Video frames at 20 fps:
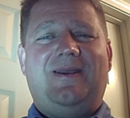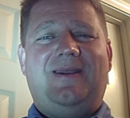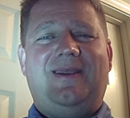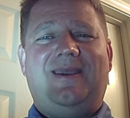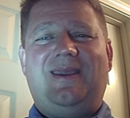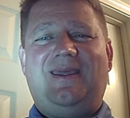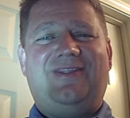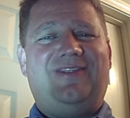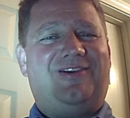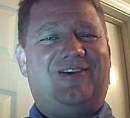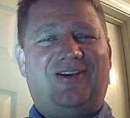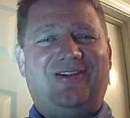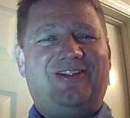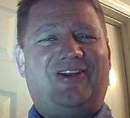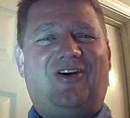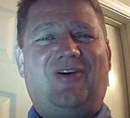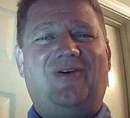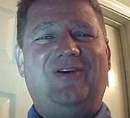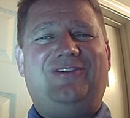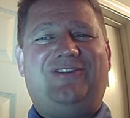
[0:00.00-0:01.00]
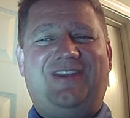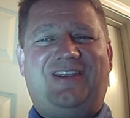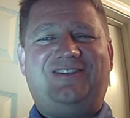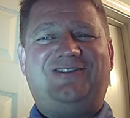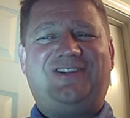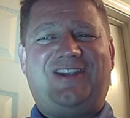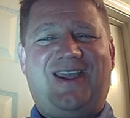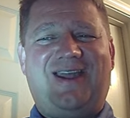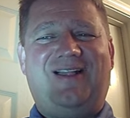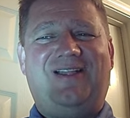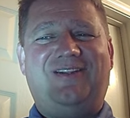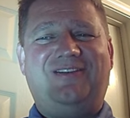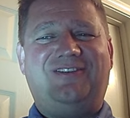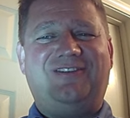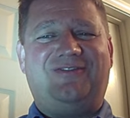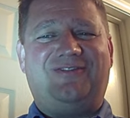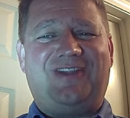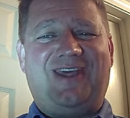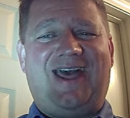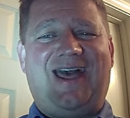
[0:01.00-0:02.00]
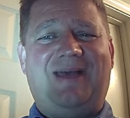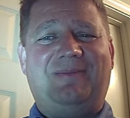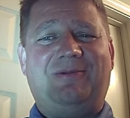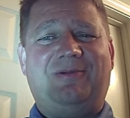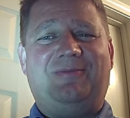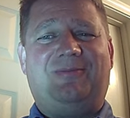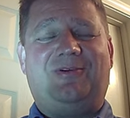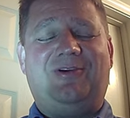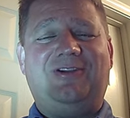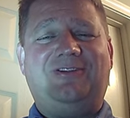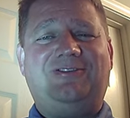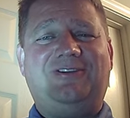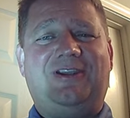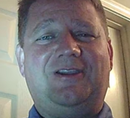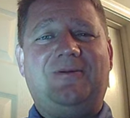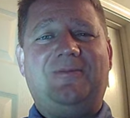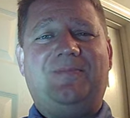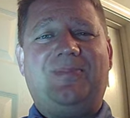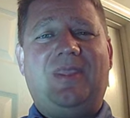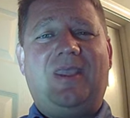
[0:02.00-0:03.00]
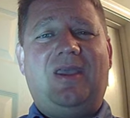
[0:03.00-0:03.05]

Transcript: And there is always that challenge of time in preaching.